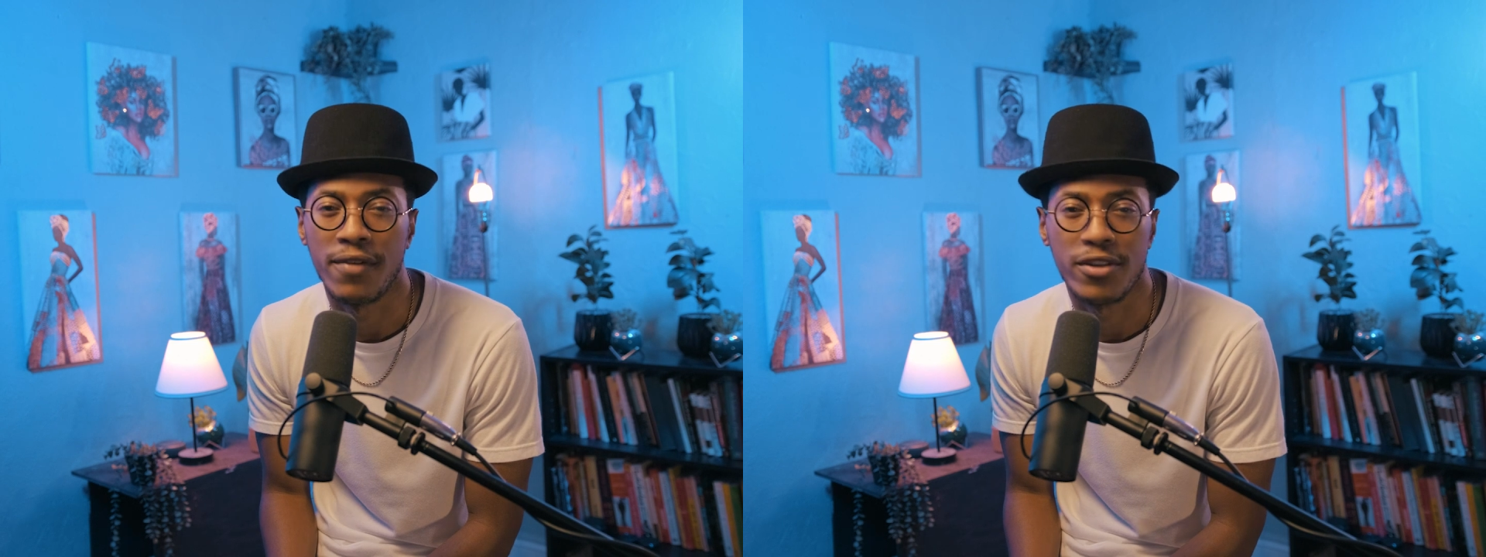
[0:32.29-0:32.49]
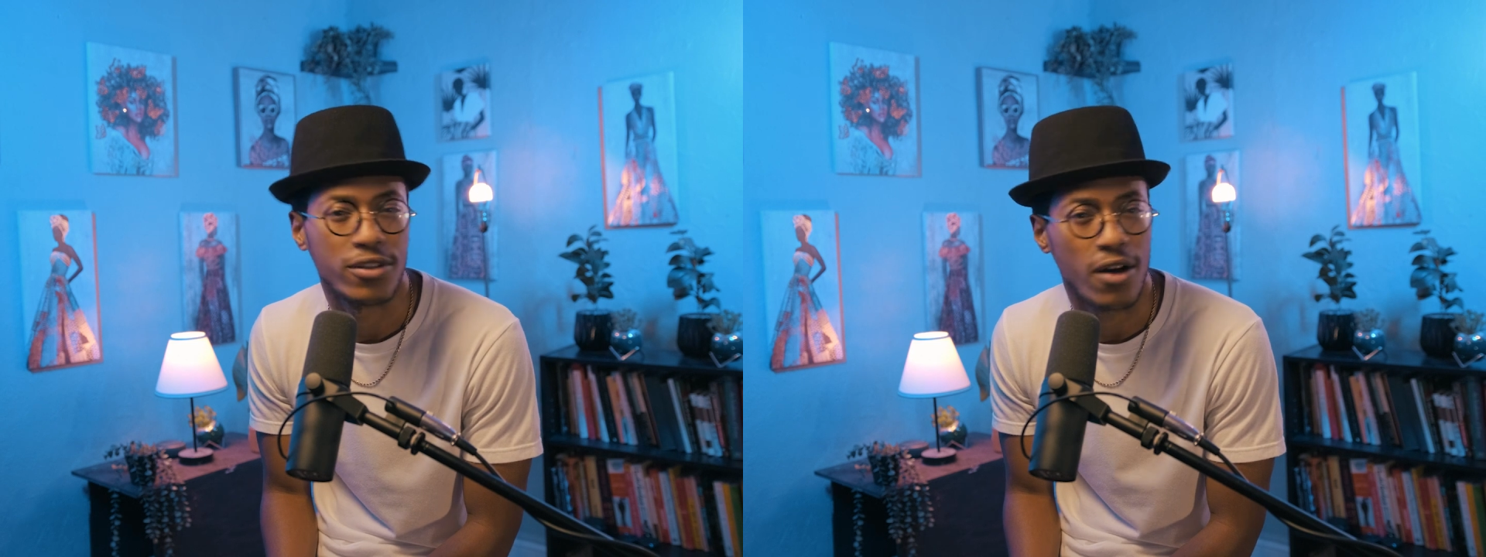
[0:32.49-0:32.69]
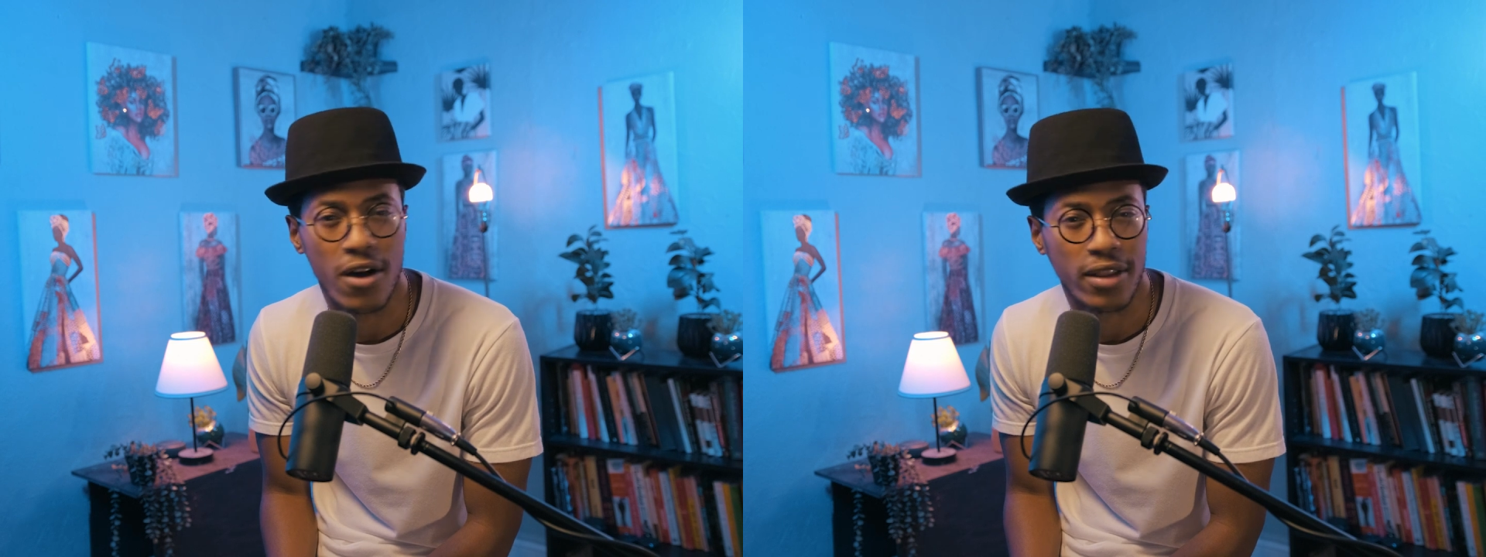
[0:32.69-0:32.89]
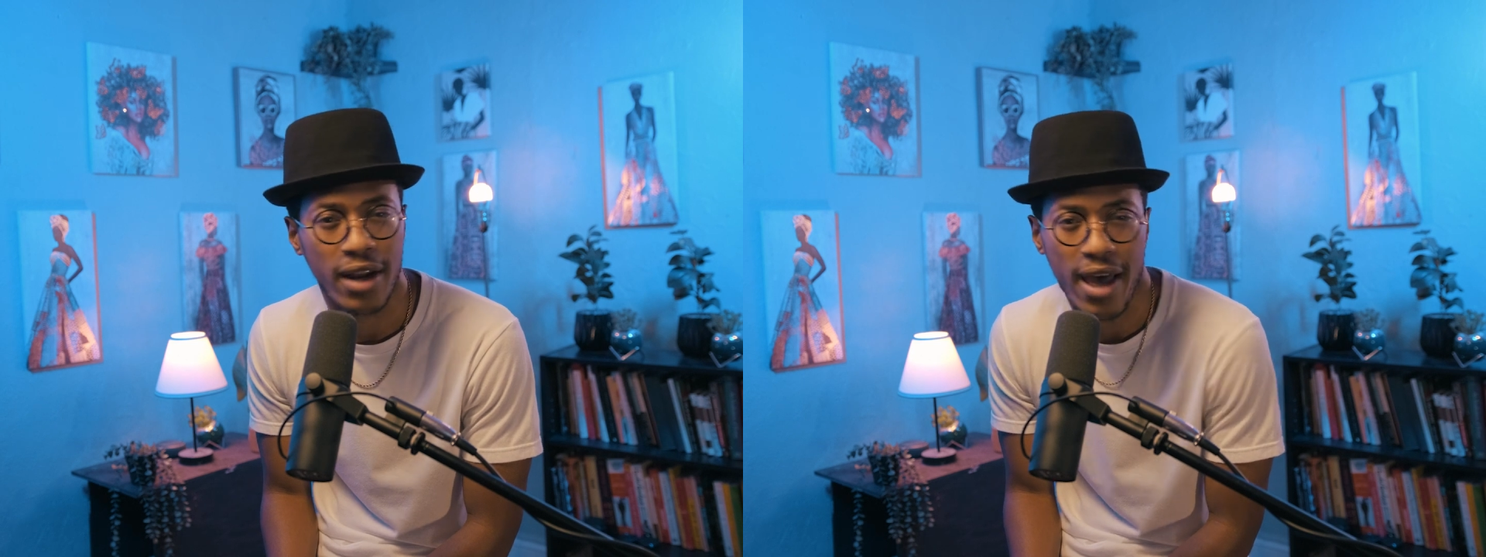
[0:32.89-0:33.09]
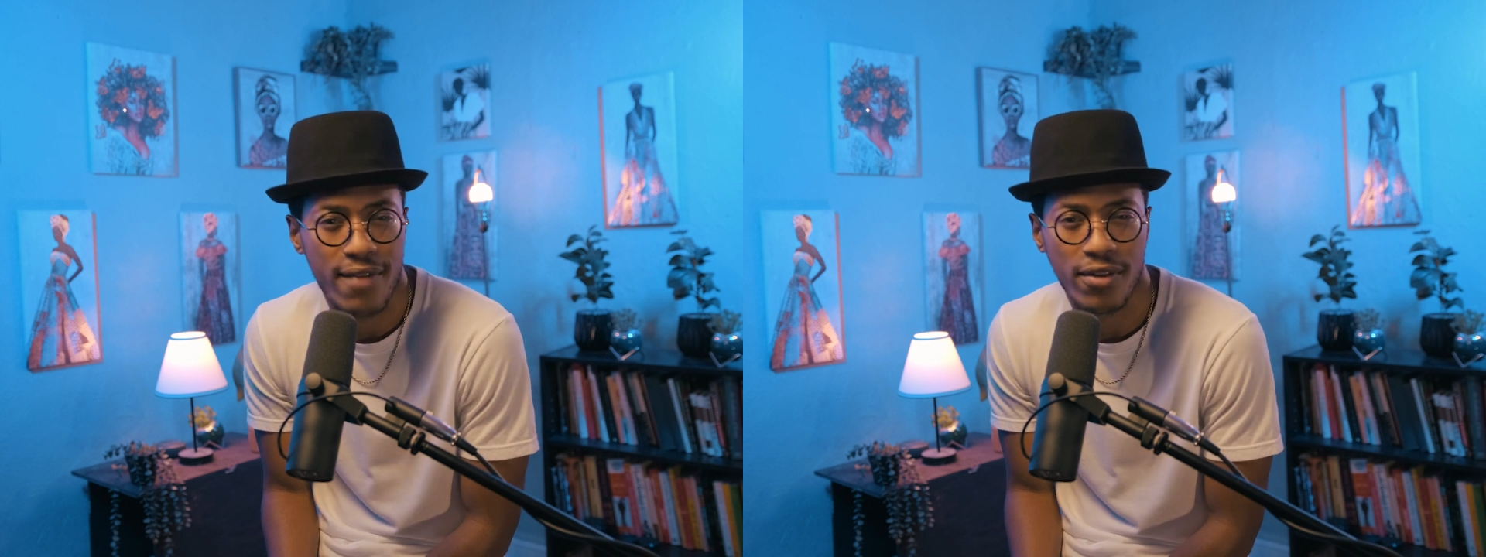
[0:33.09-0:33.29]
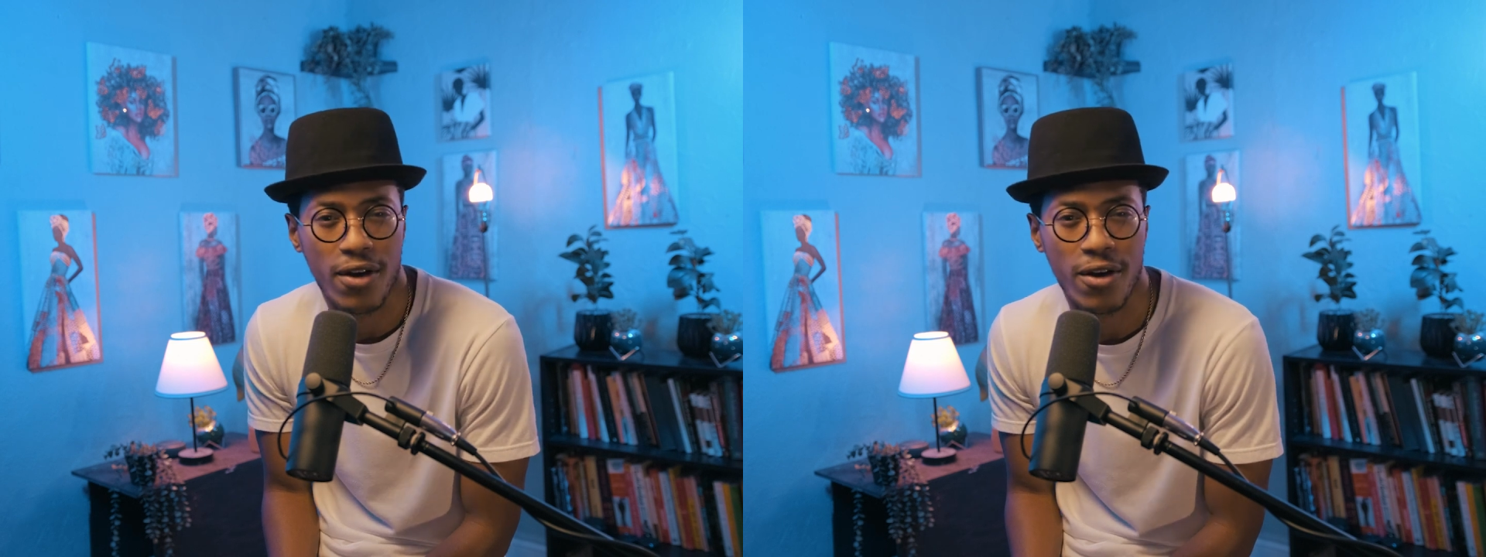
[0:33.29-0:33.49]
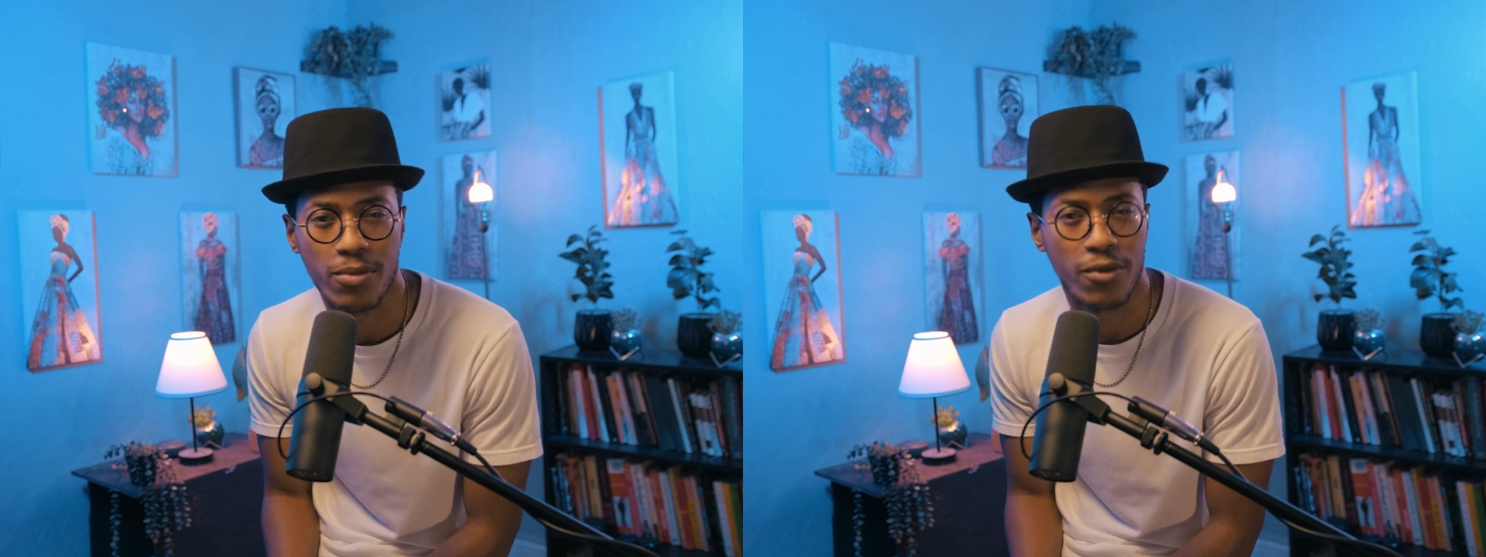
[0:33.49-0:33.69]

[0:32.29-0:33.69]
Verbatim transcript: of a song that I haven't heard